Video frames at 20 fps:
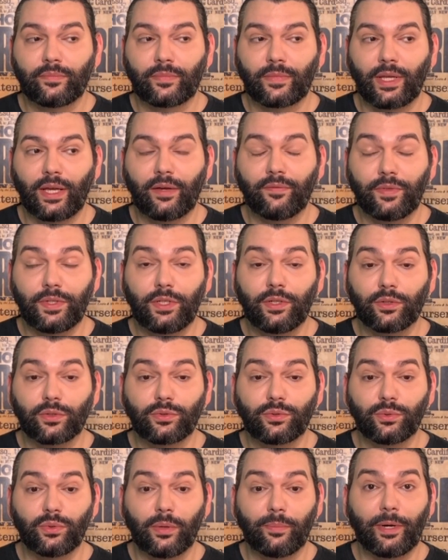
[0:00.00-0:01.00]
video or
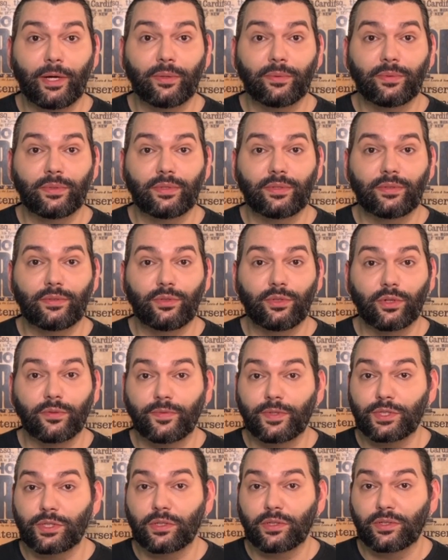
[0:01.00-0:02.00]
two about
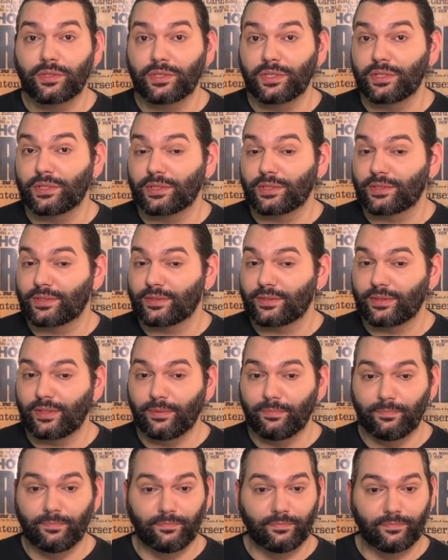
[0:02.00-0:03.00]
Eurovision because
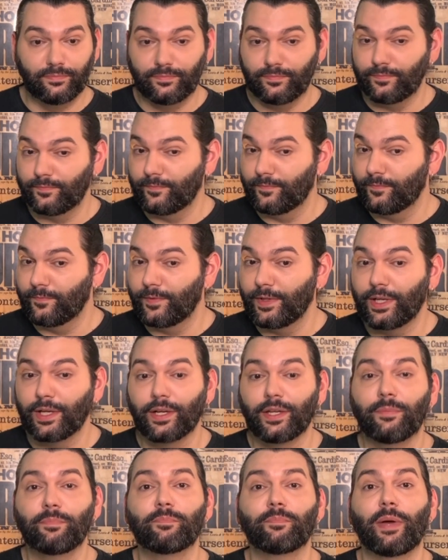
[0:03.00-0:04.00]
I'm
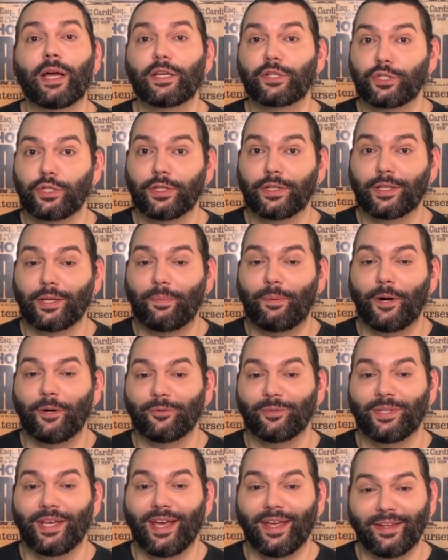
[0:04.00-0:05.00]
very passionate
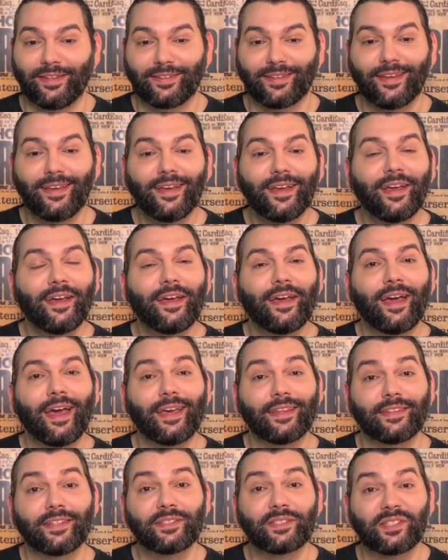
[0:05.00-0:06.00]
about that.
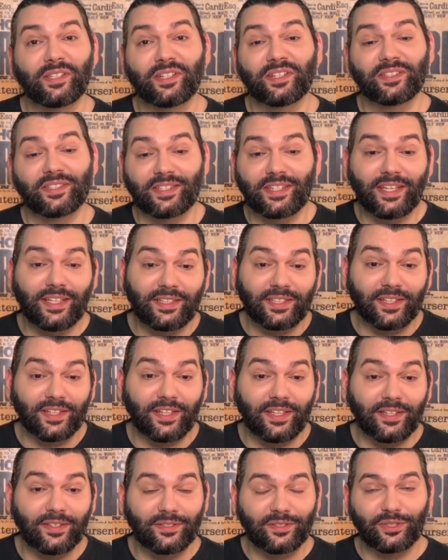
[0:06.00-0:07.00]
And this year is in
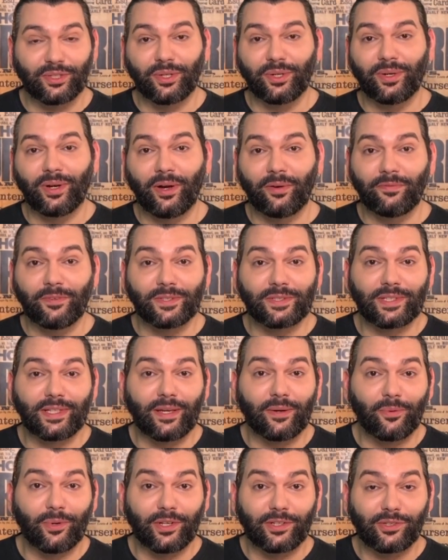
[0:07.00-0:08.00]
Italy, so obviously
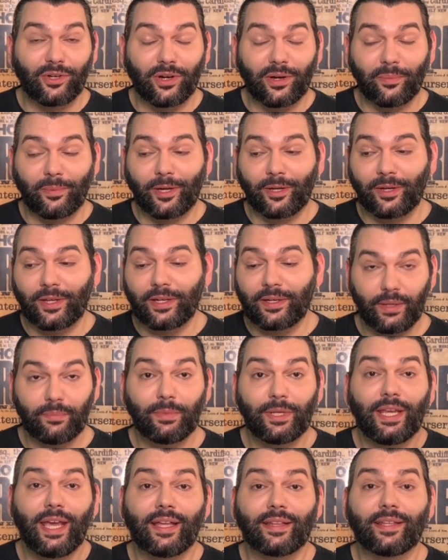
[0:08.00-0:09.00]
I want to talk about it.
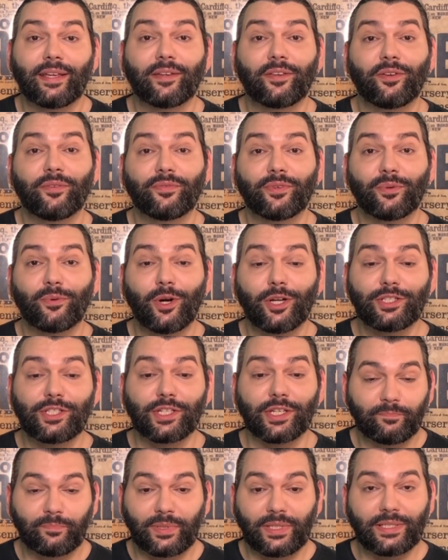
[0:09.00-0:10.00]
But yeah, thank you for
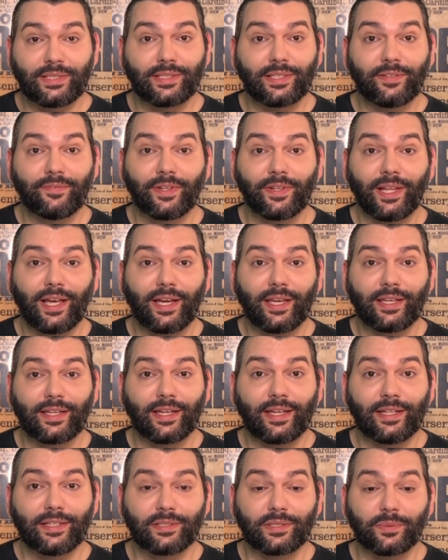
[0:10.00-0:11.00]
watching. Please leave a like
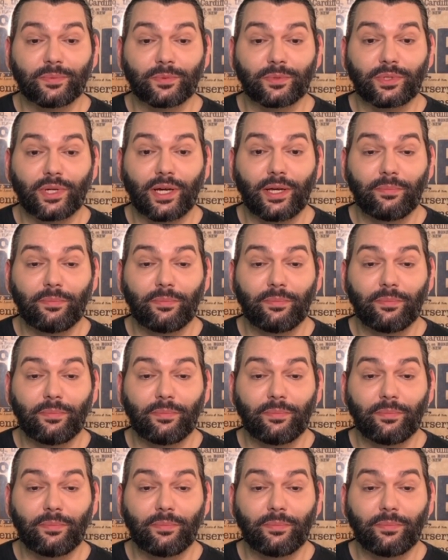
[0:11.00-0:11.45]
and subscribe.